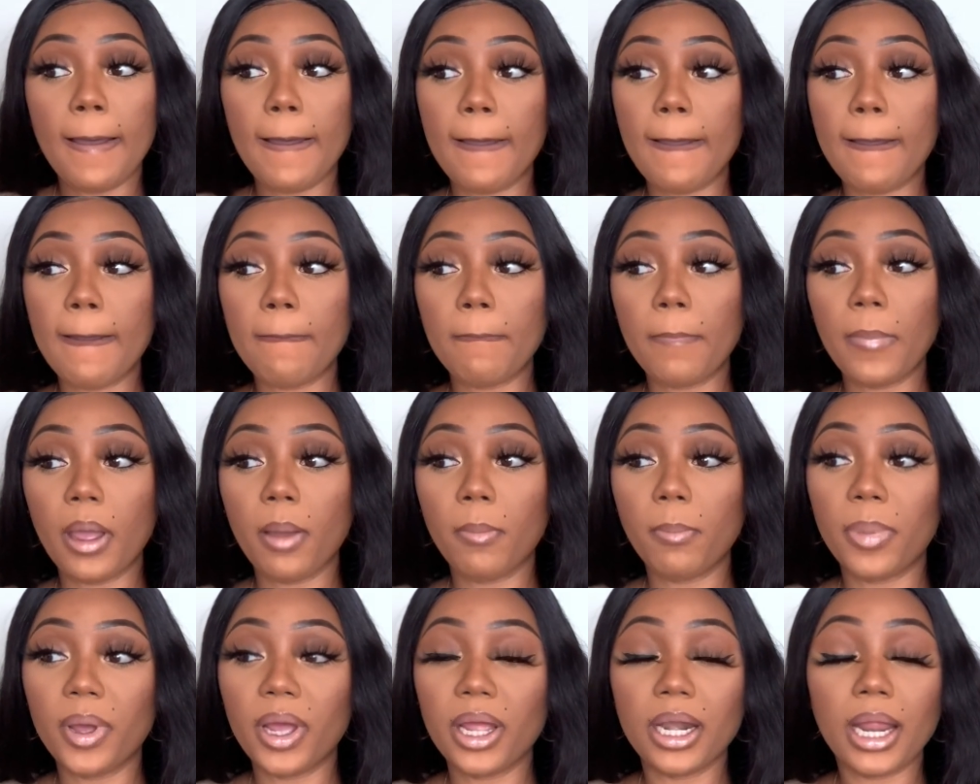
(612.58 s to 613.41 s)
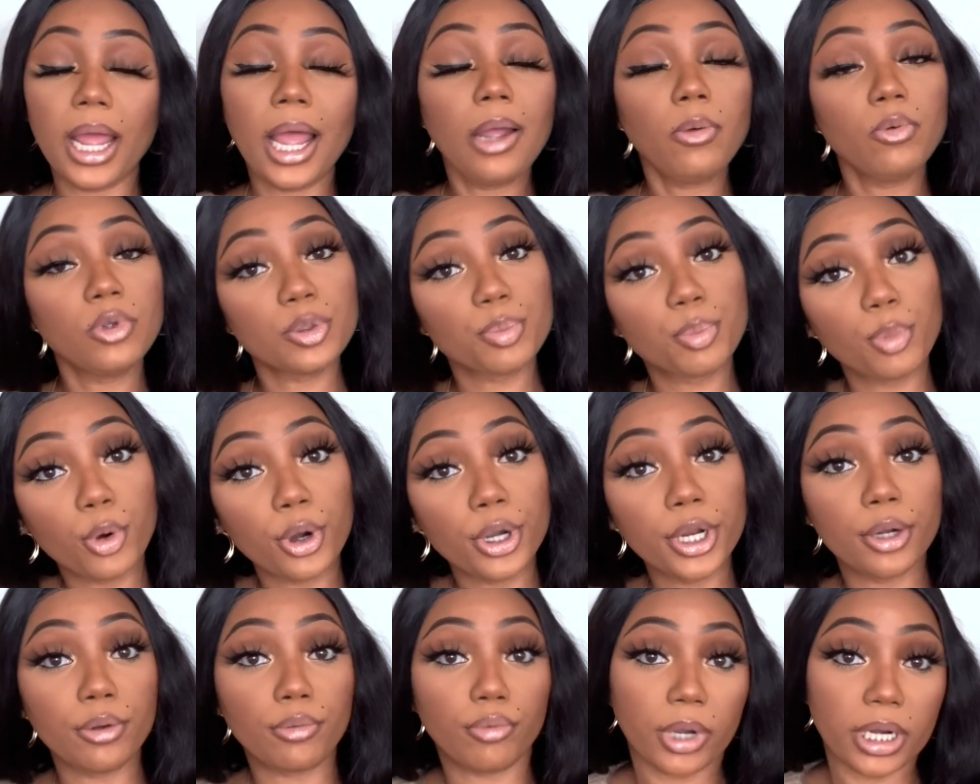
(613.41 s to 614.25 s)
um, but i was
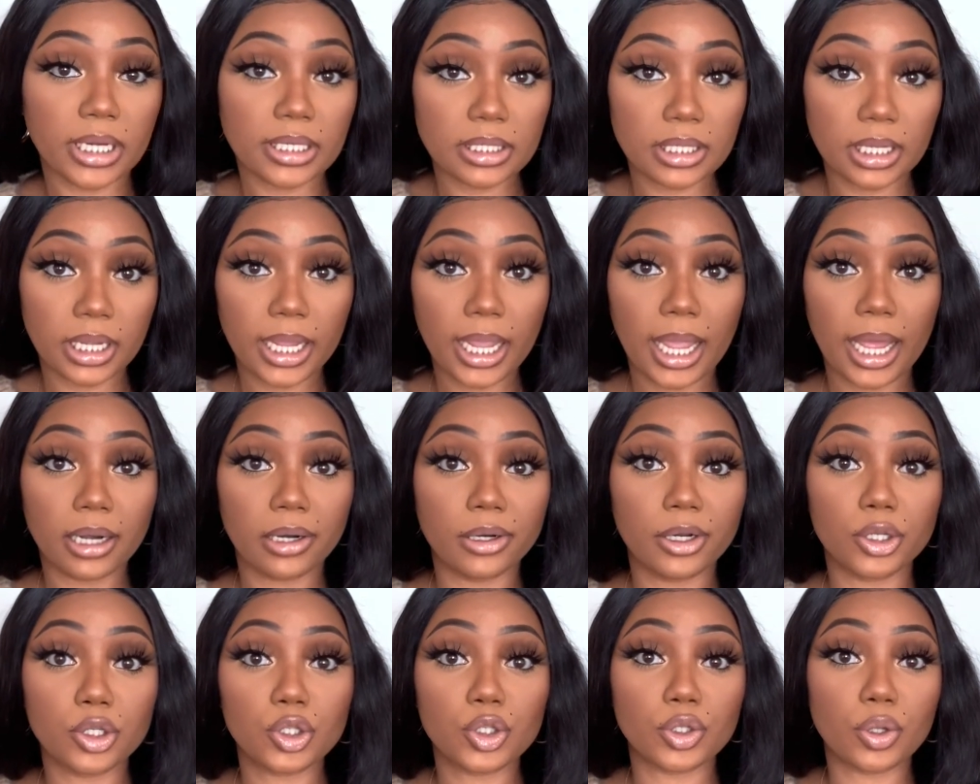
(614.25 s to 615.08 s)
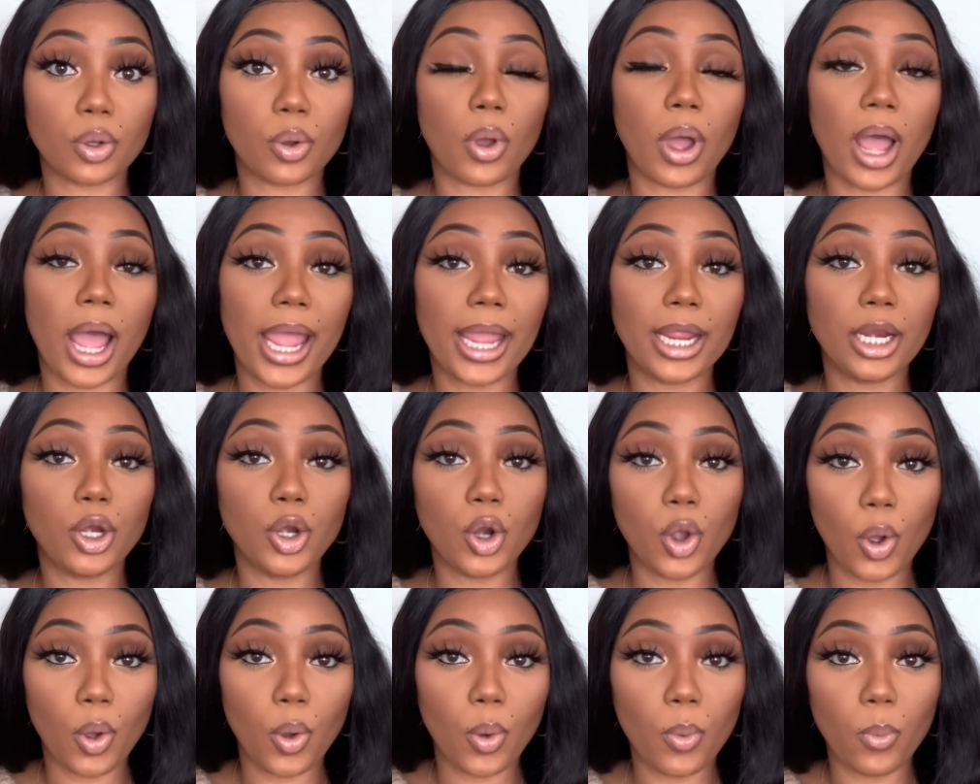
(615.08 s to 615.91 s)
born and raised in canada so i
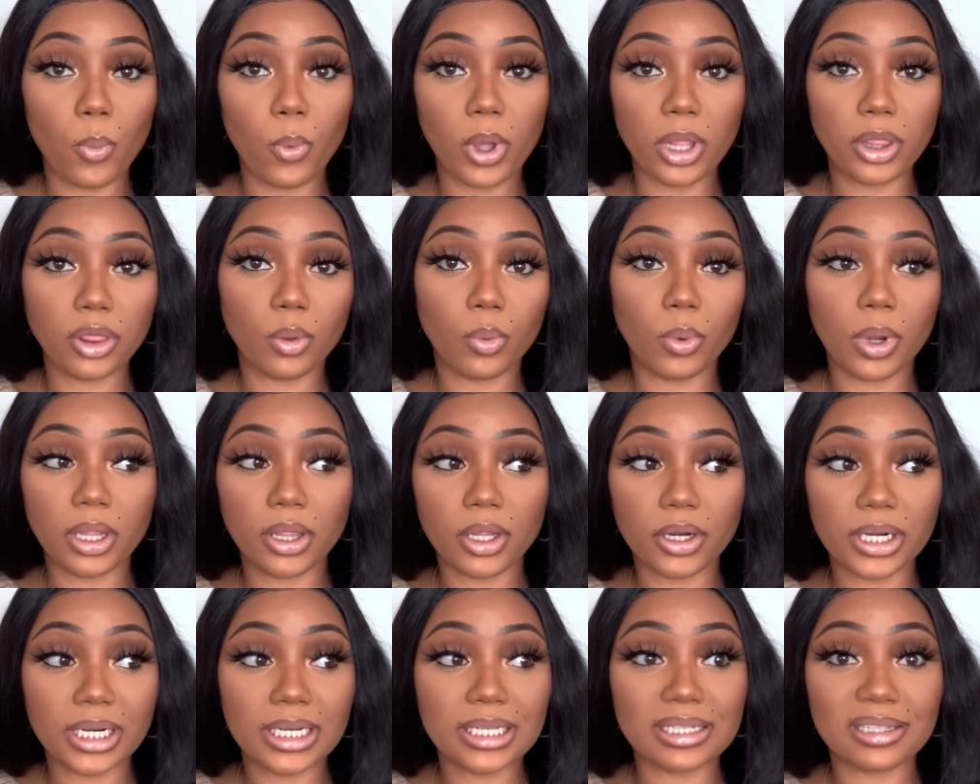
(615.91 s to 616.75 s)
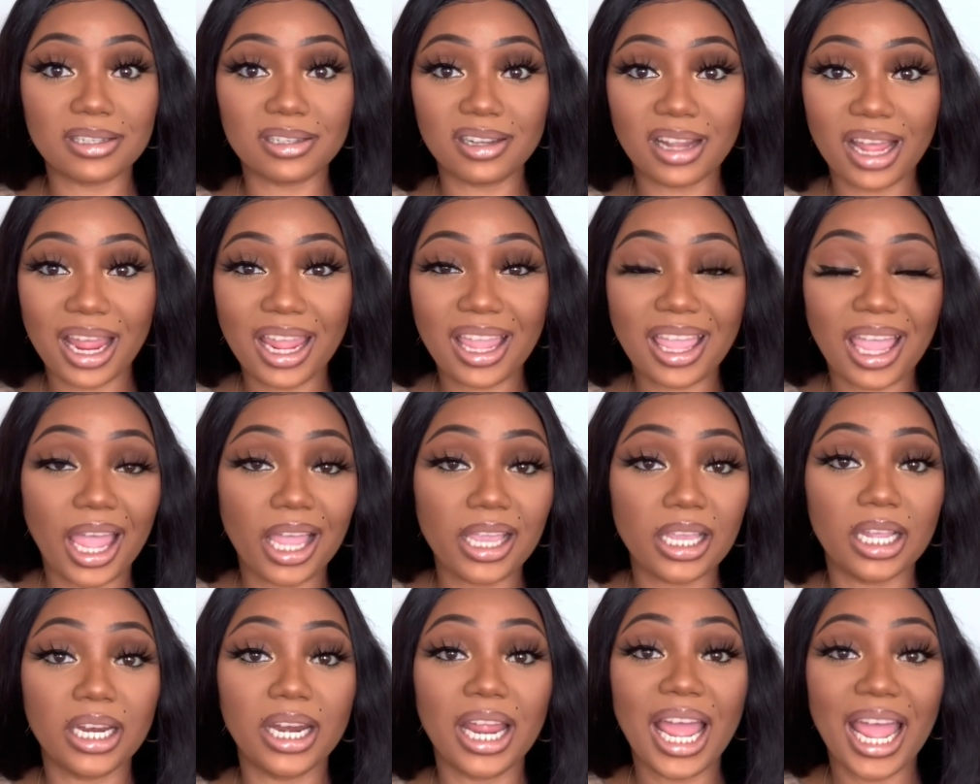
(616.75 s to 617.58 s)
know what the weather is like i
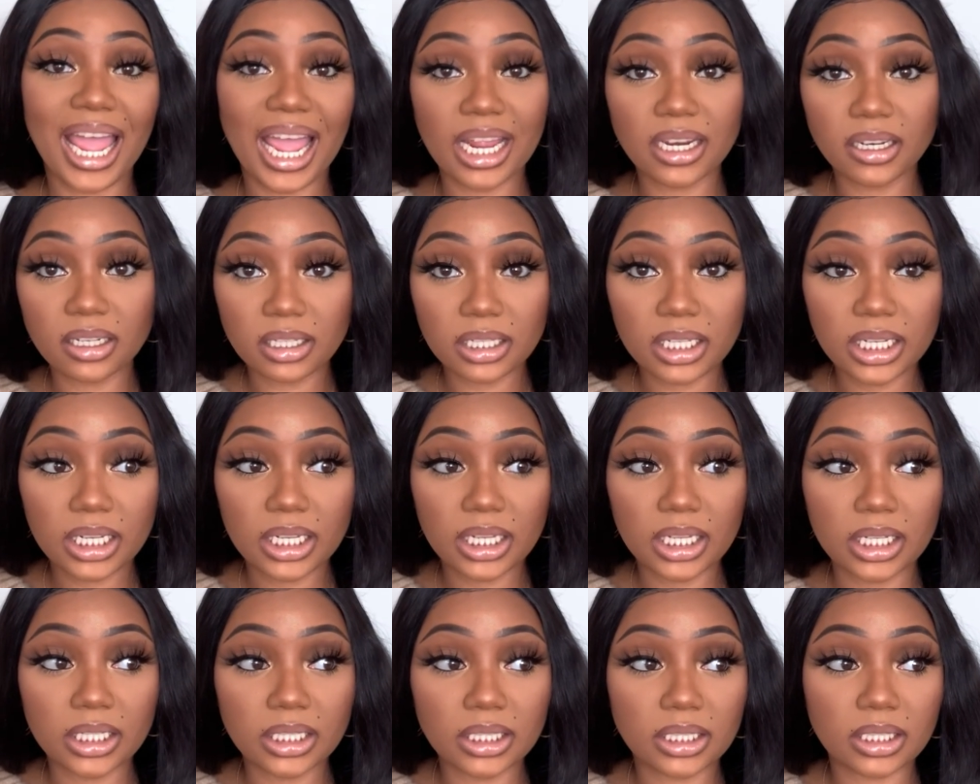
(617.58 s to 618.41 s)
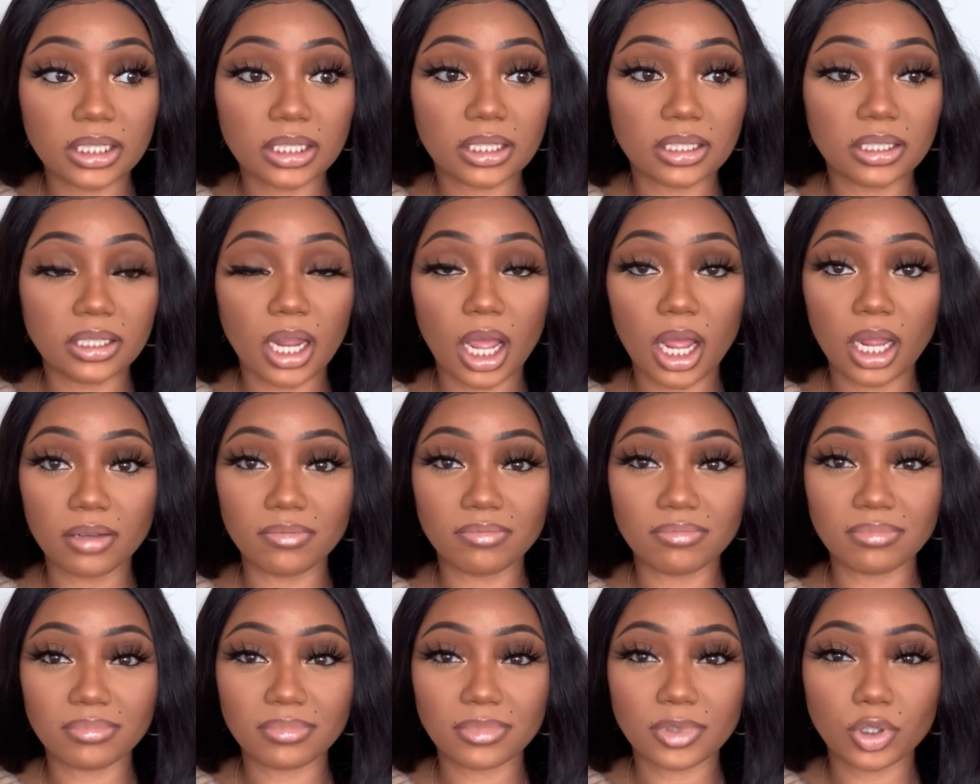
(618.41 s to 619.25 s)
can handle it it's not
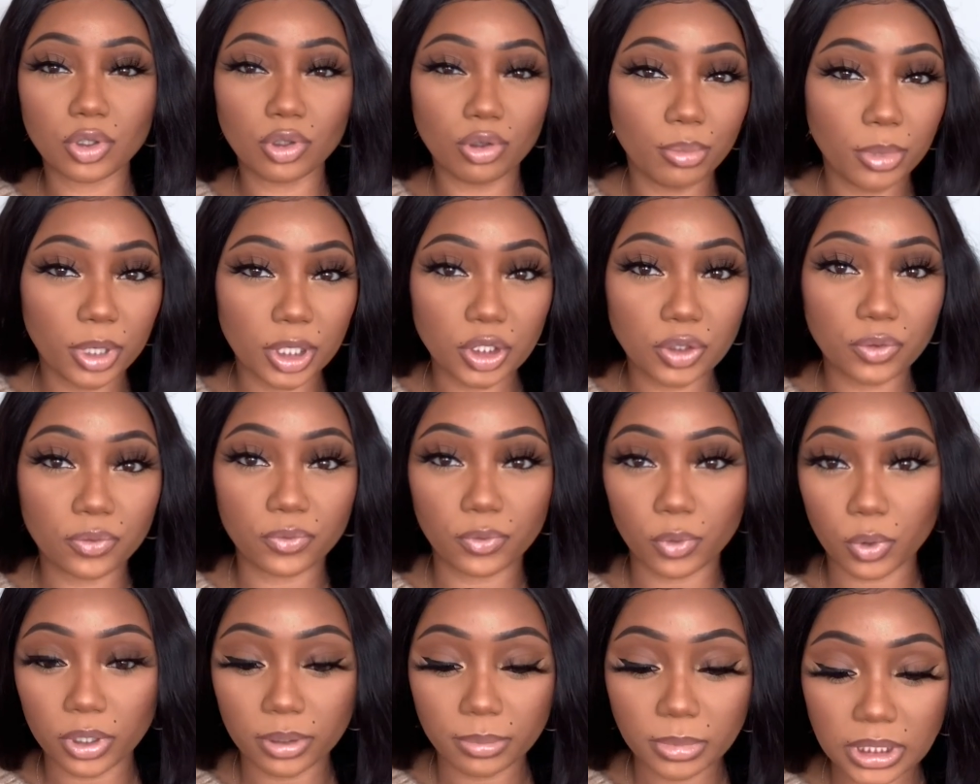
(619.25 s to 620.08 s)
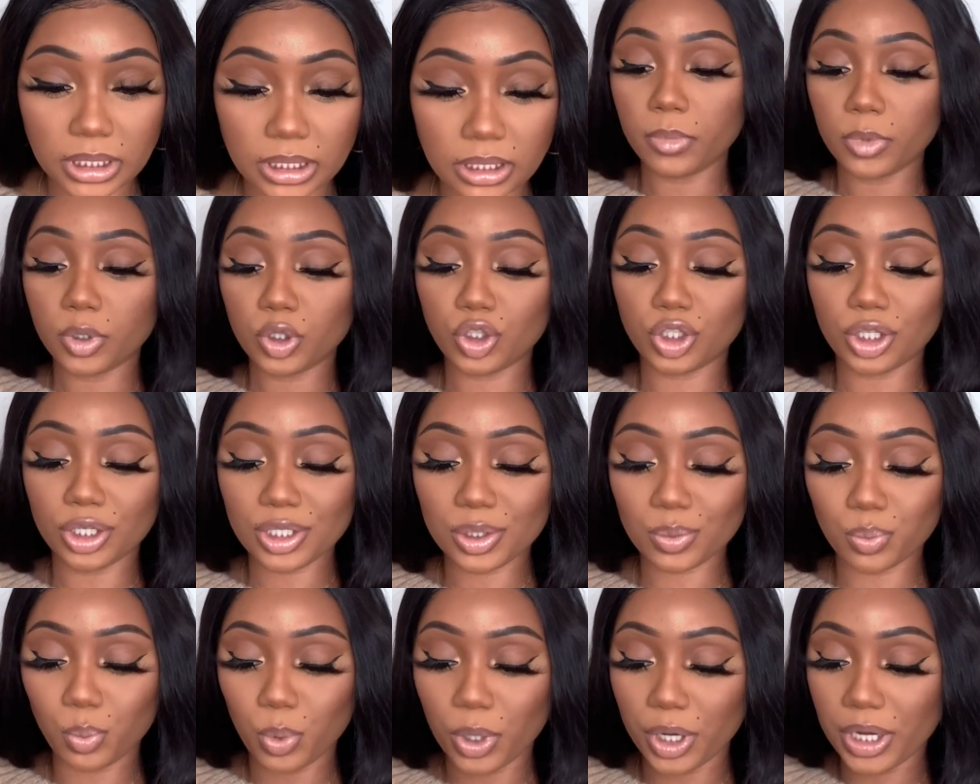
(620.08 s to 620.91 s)
too much for me
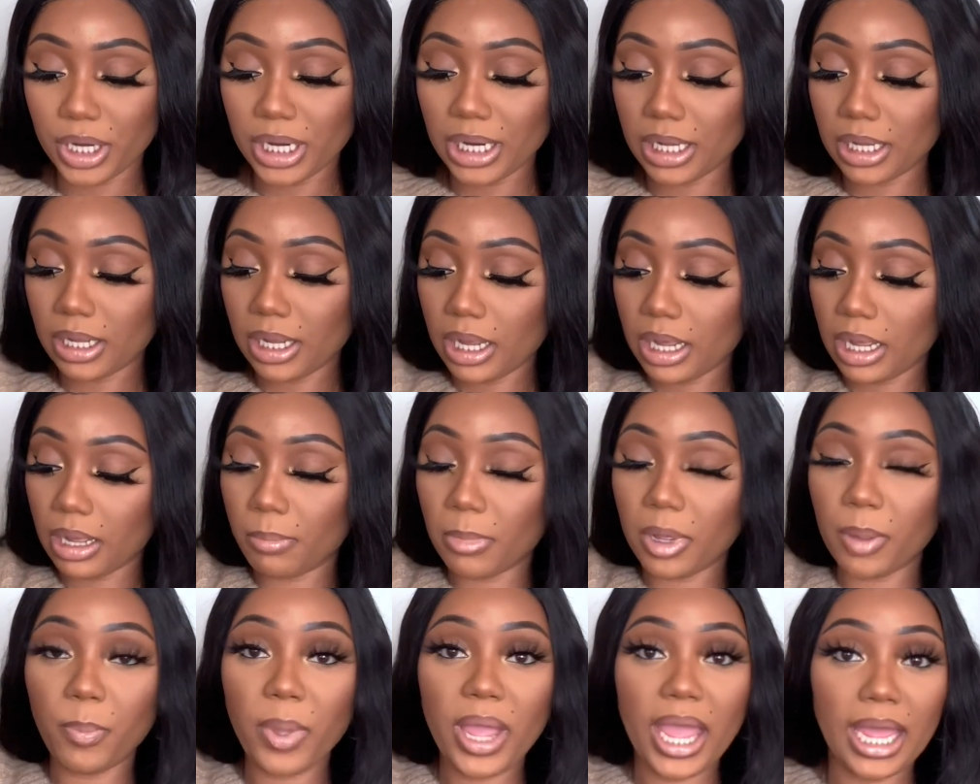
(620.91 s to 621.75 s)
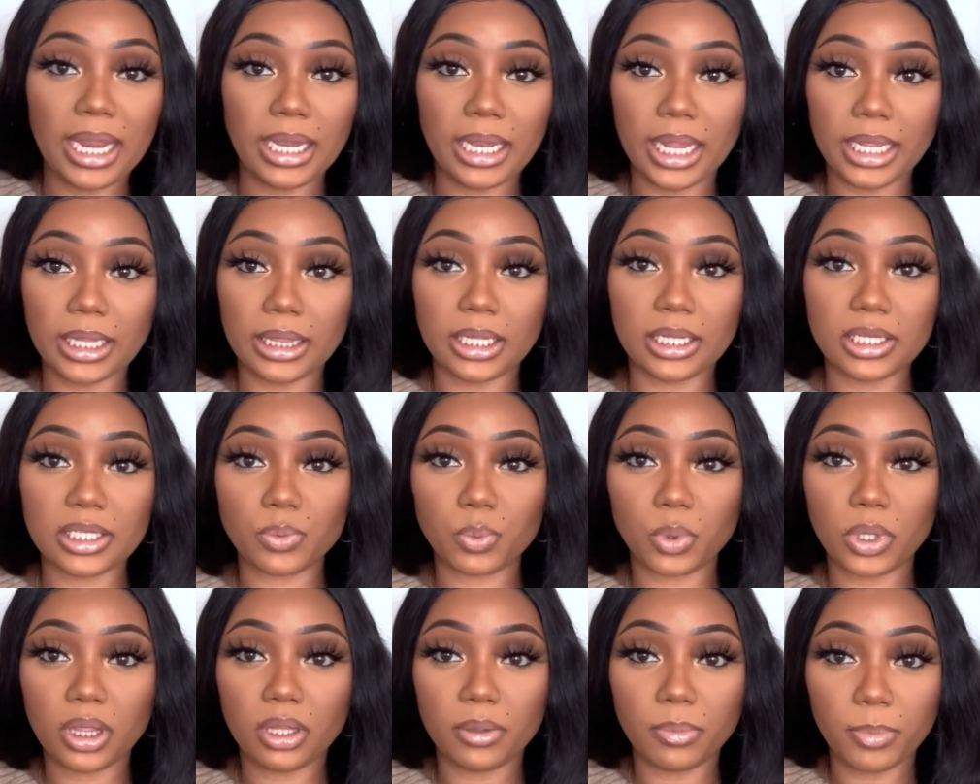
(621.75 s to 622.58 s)
just wearing um, a pant like
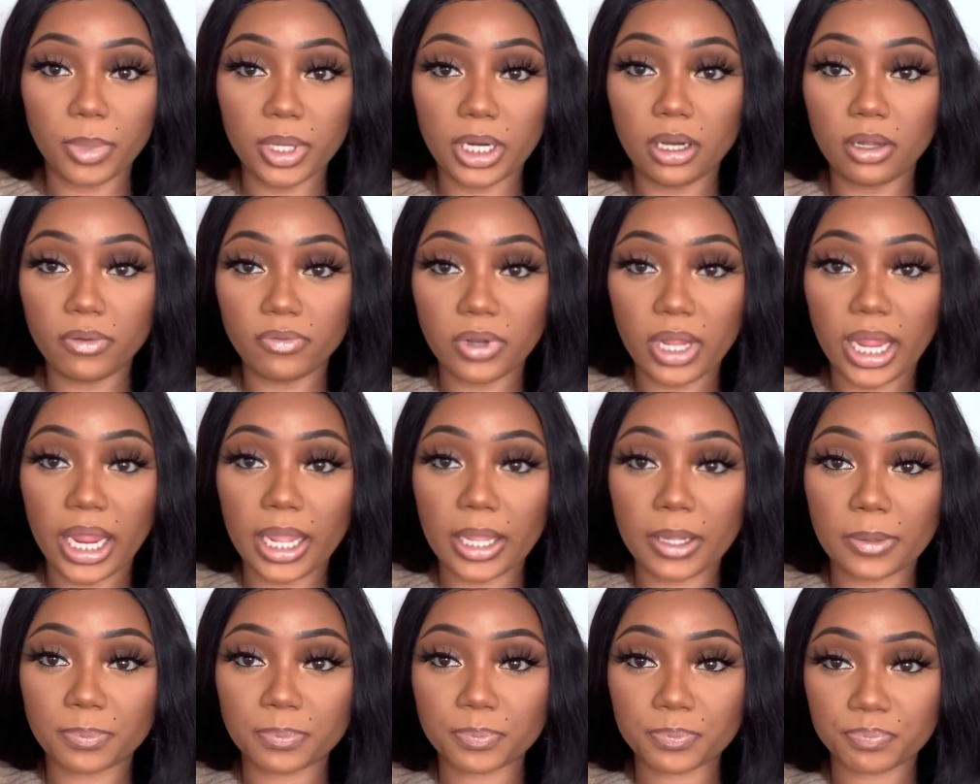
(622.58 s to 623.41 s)
this with a bit of like